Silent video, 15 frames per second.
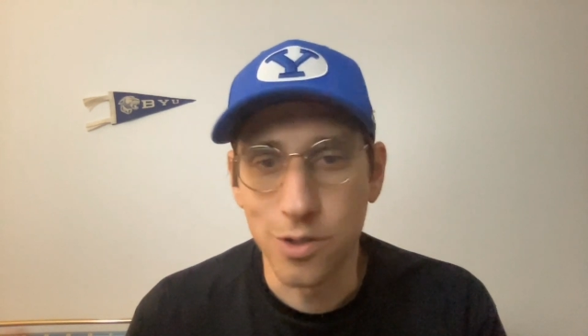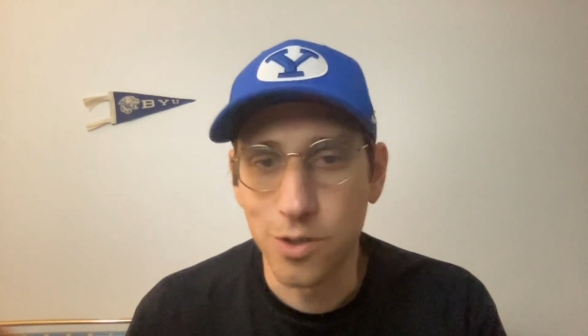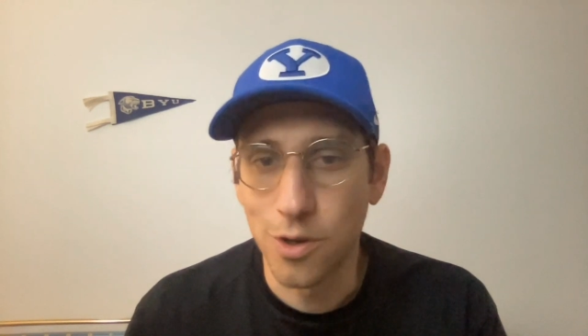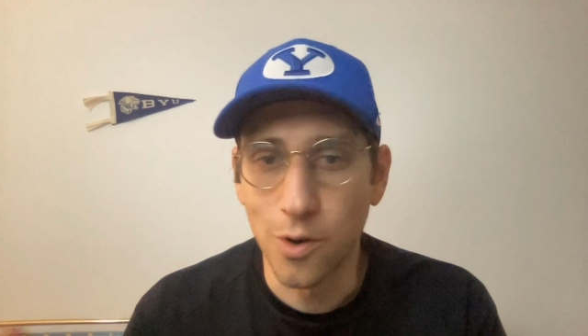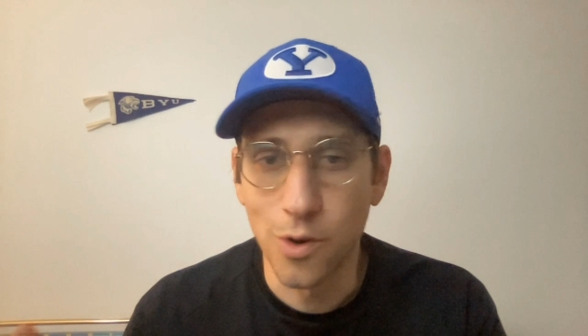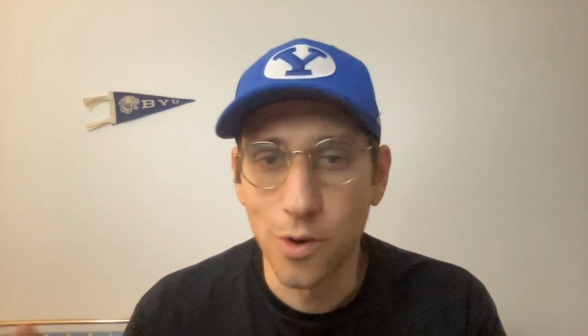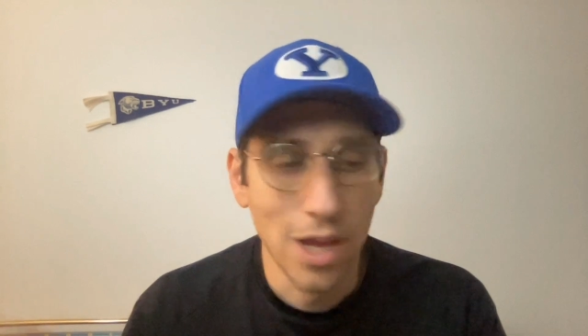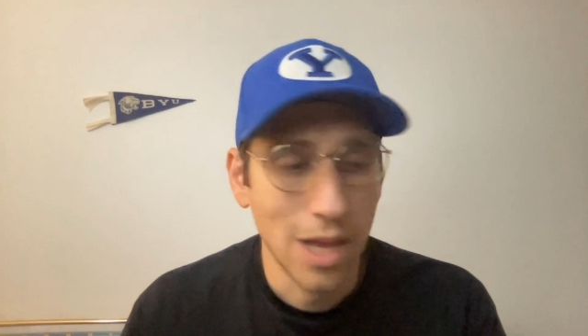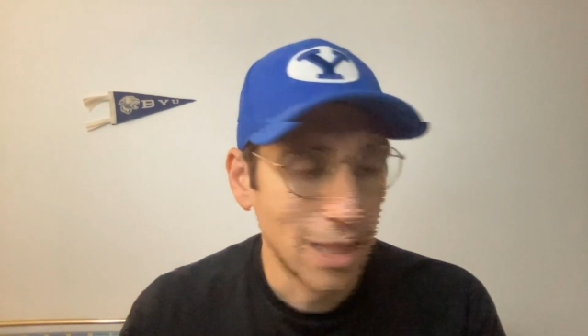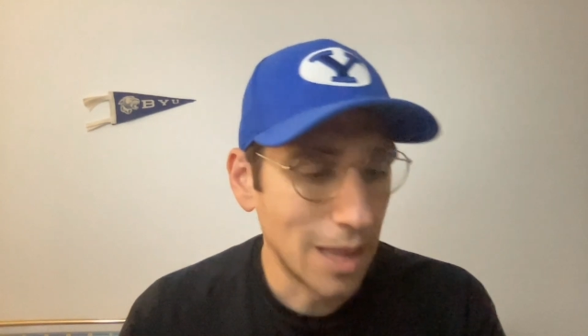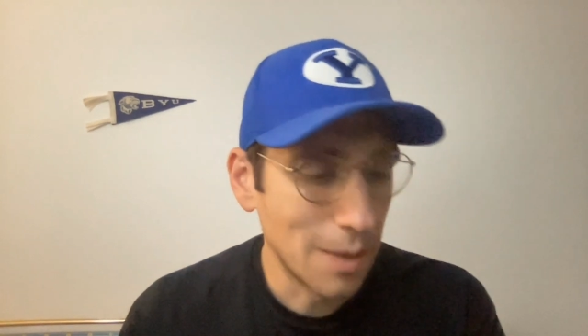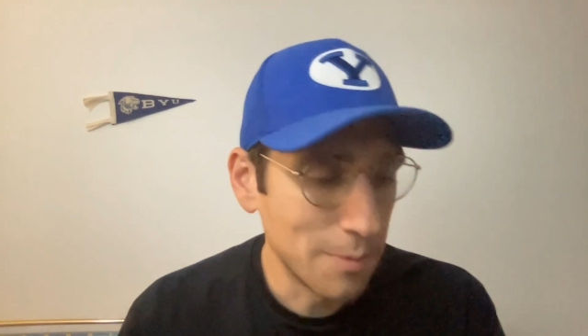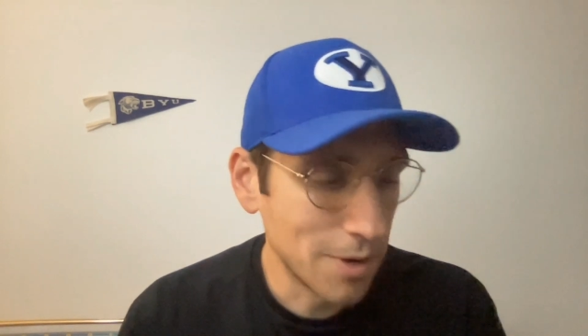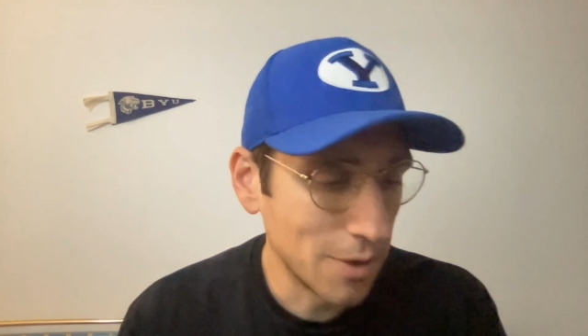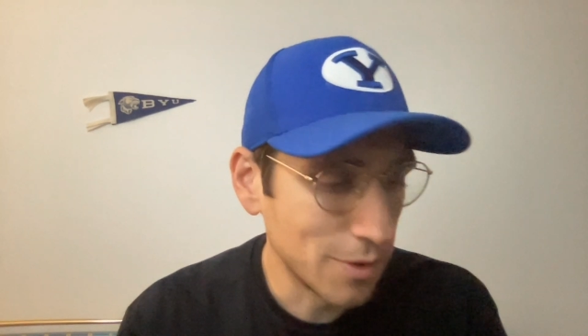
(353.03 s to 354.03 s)
So
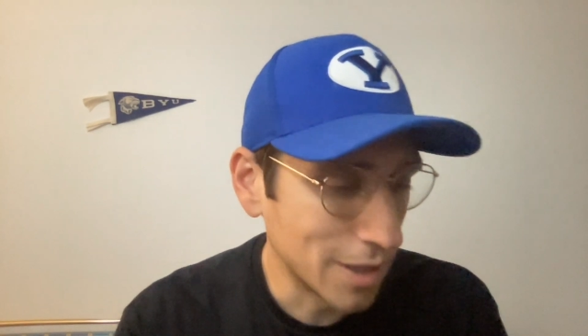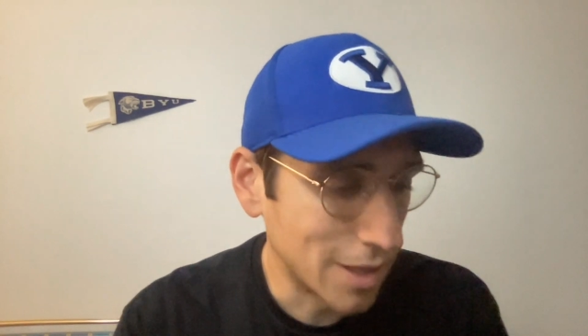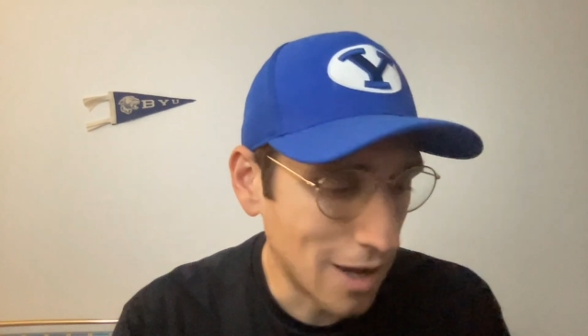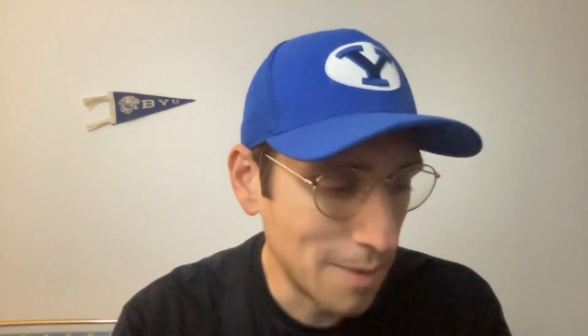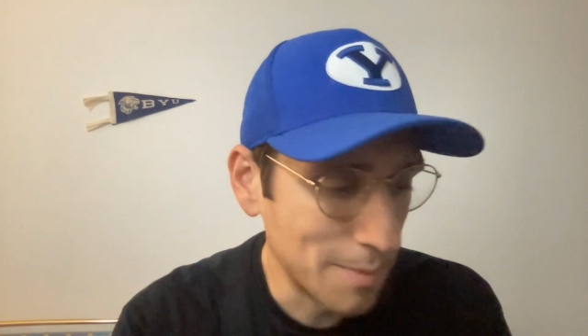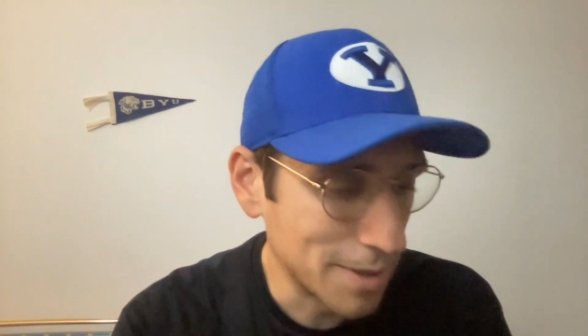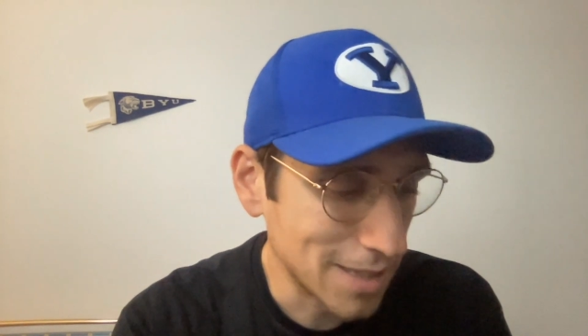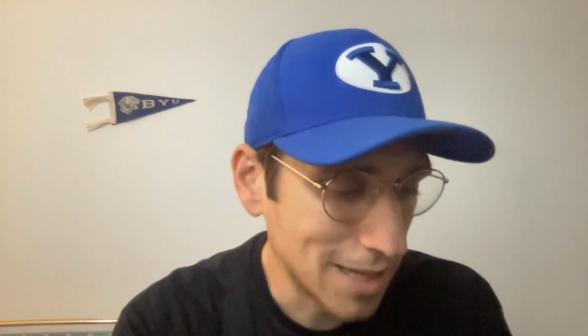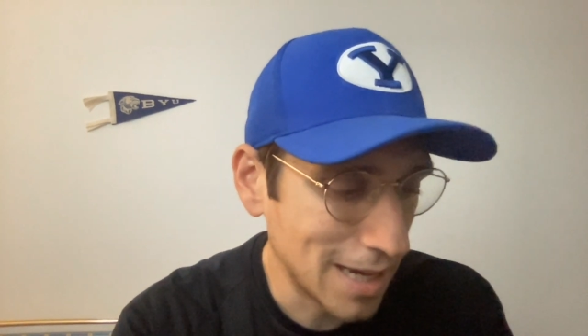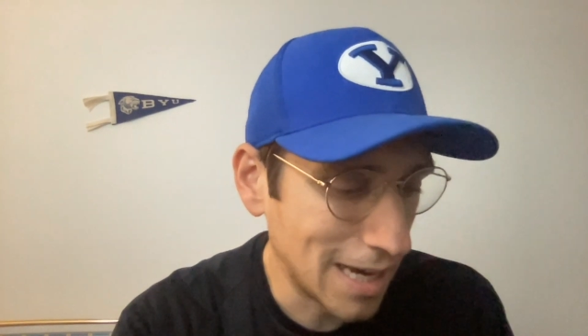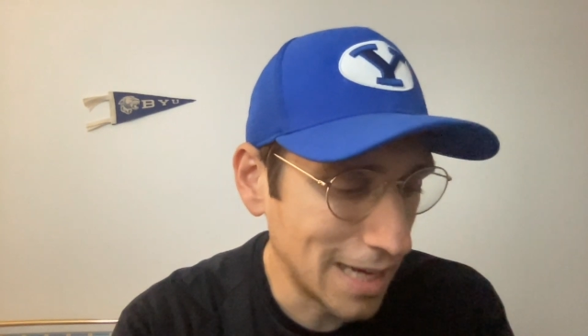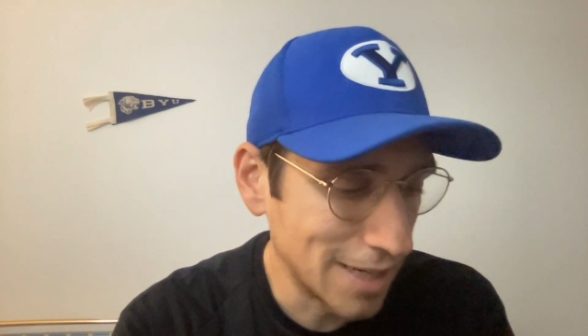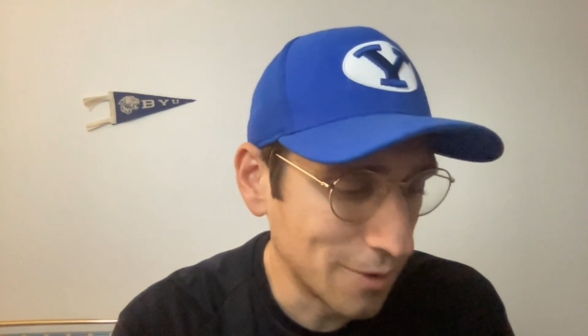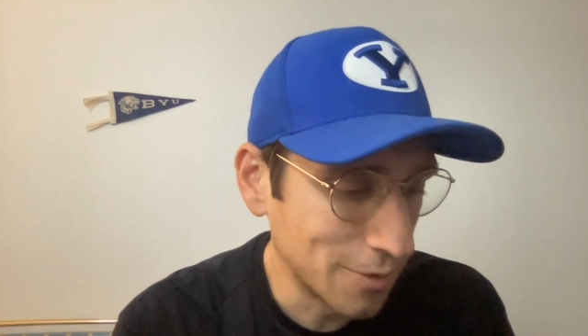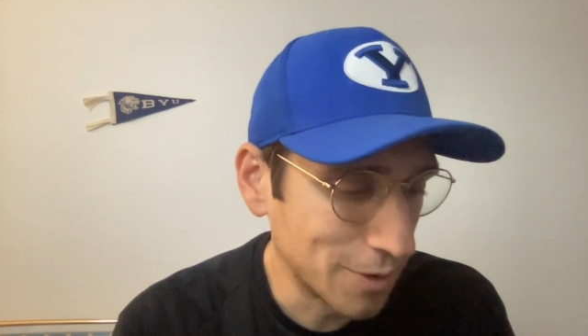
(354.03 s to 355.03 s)
let me know in the comments.
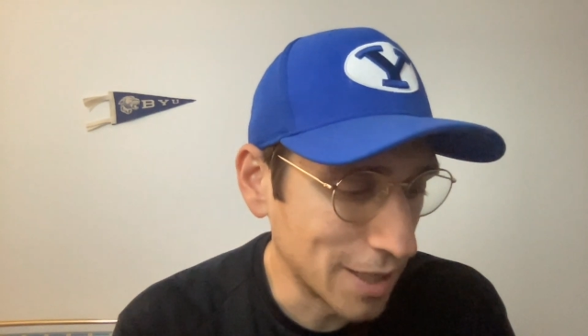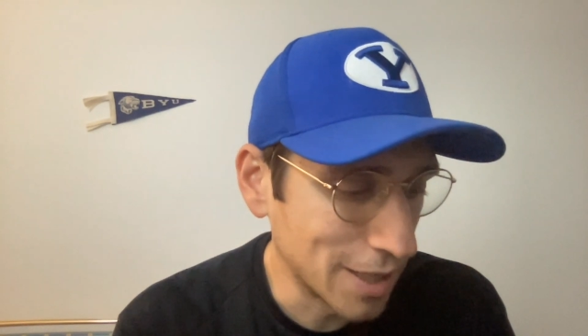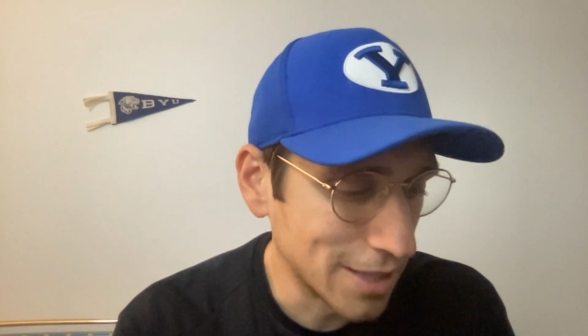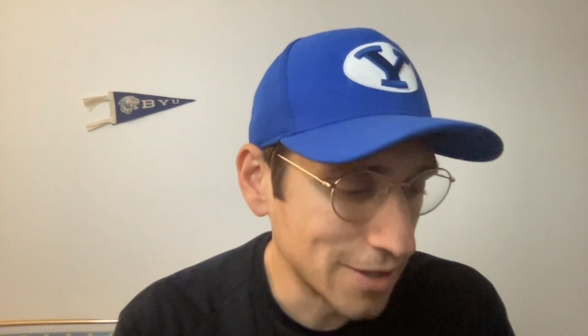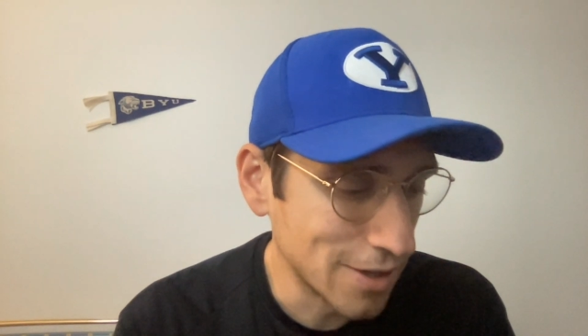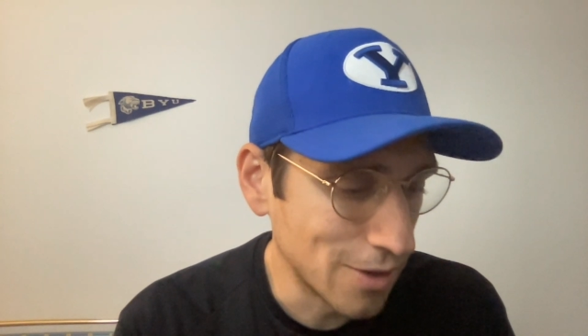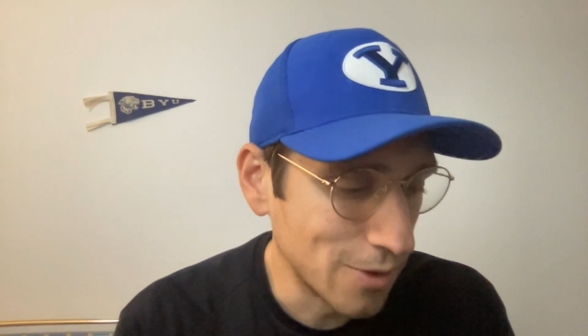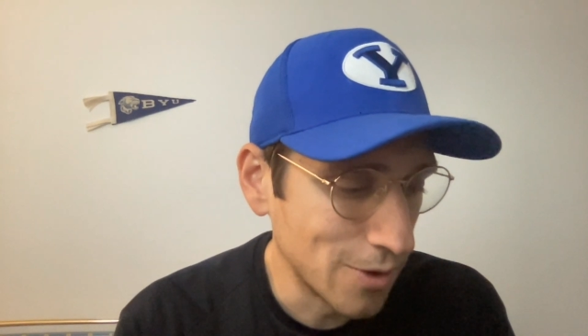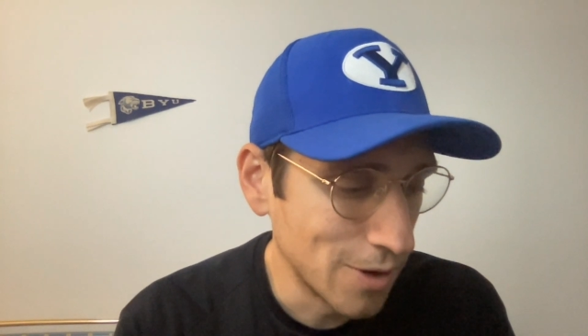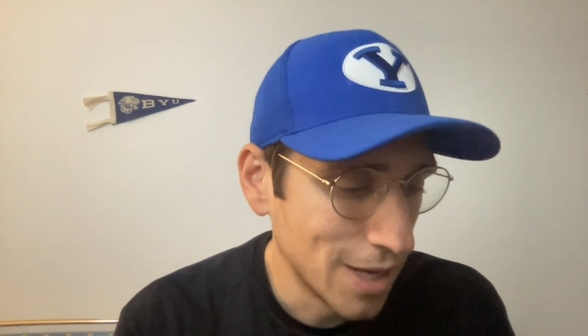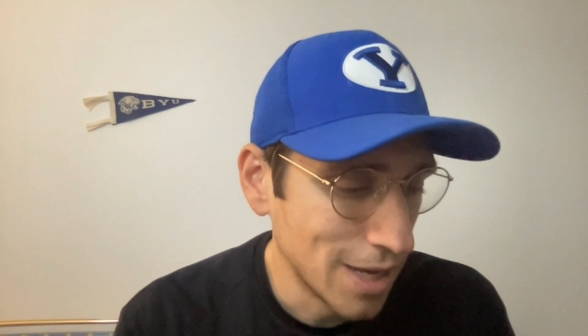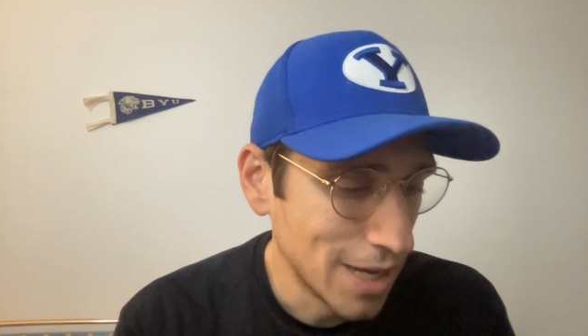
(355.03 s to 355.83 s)
I don't think so.